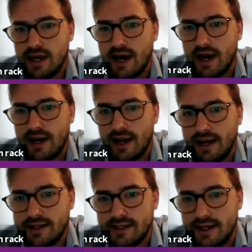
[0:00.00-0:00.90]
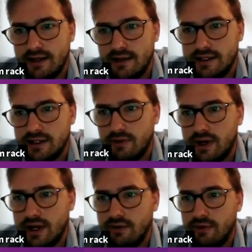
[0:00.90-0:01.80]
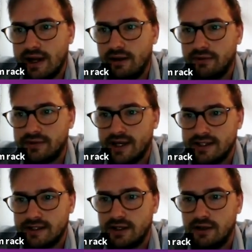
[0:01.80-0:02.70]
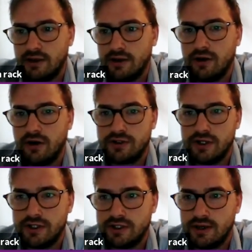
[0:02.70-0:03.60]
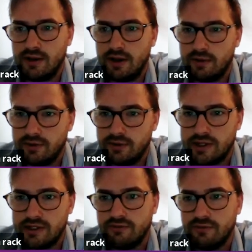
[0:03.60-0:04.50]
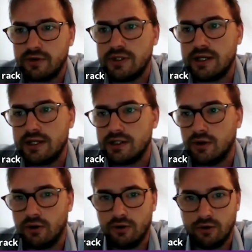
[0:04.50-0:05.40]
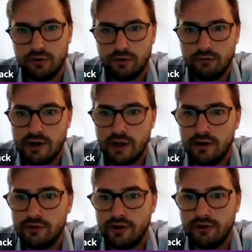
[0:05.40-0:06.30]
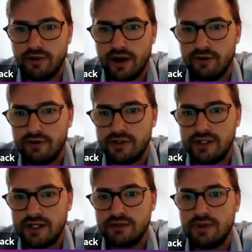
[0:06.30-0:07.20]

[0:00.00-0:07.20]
And as I alluded to earlier, we're now starting to look not just at 24 genes or 300 or 500 genes.